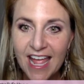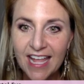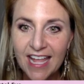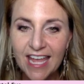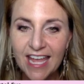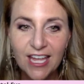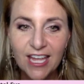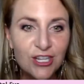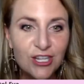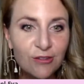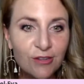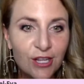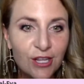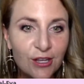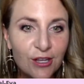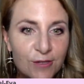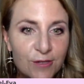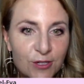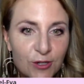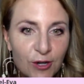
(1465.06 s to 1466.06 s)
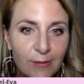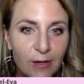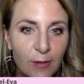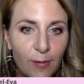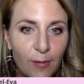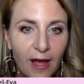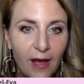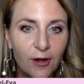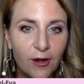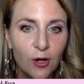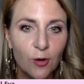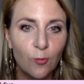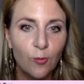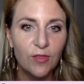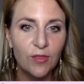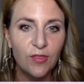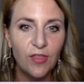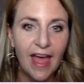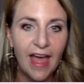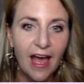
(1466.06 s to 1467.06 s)
Can you use cream to powder
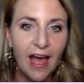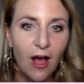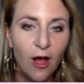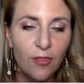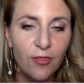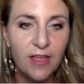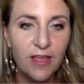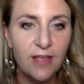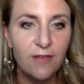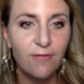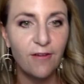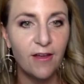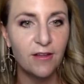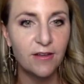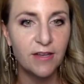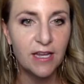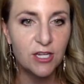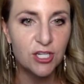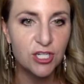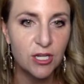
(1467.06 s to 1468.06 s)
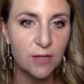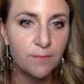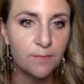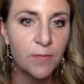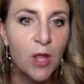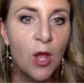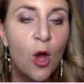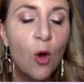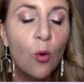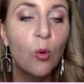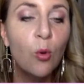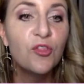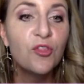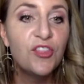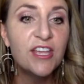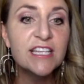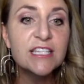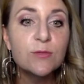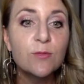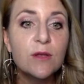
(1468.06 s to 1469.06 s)
without the foundation? Well,
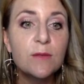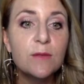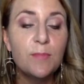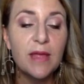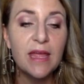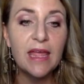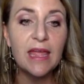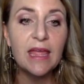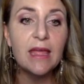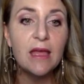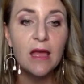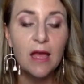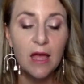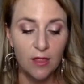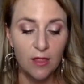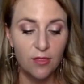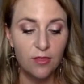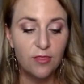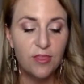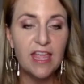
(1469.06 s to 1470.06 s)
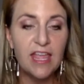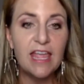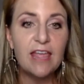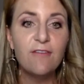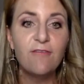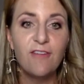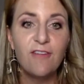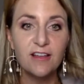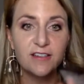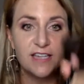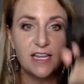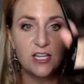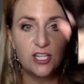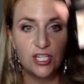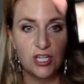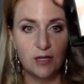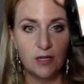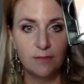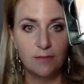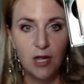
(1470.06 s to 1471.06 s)
this would be the
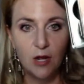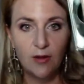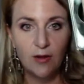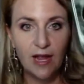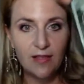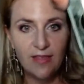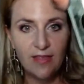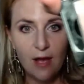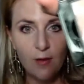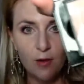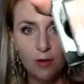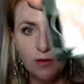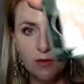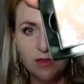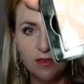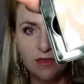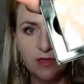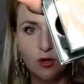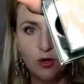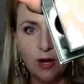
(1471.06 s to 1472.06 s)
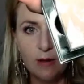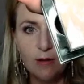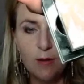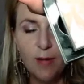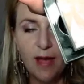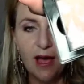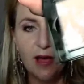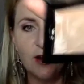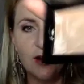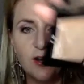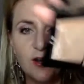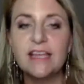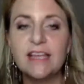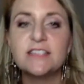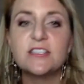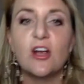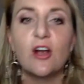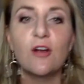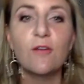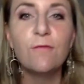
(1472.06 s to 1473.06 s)
foundation. Okay, that would Cream to Powder
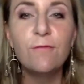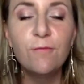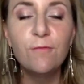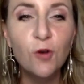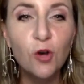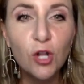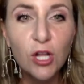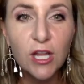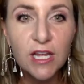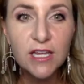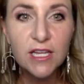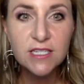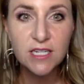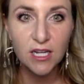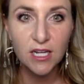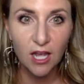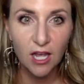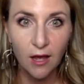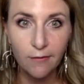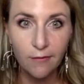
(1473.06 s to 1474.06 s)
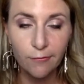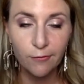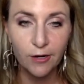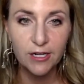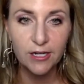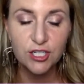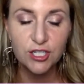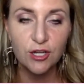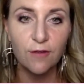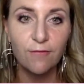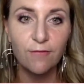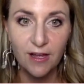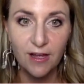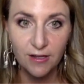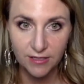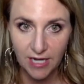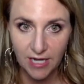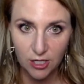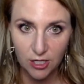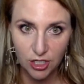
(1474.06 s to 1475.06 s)
is our fullest coverage
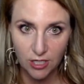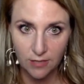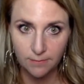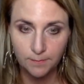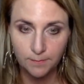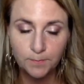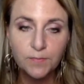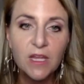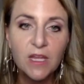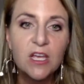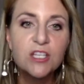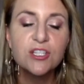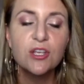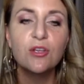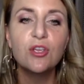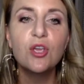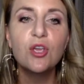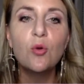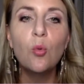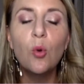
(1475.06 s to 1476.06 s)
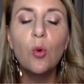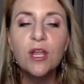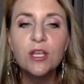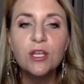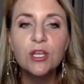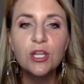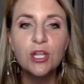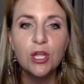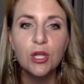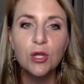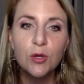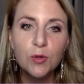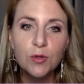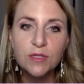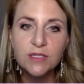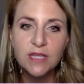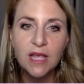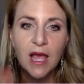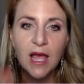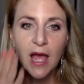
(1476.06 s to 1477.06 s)
foundation. So you wouldn't
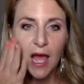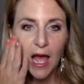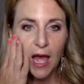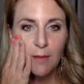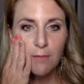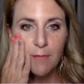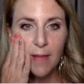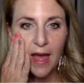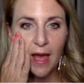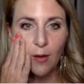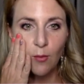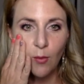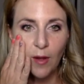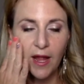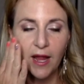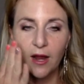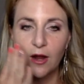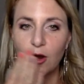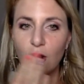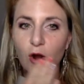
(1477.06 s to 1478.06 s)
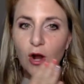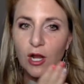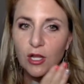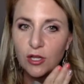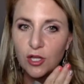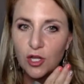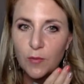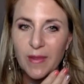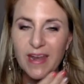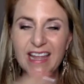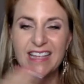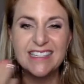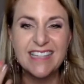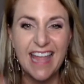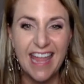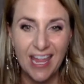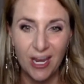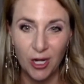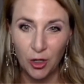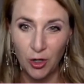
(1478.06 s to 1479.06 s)
use a matte wear or luminous
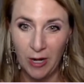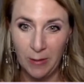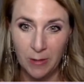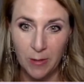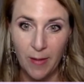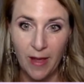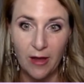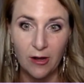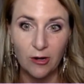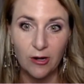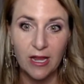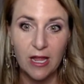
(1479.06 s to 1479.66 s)
in cream to powder.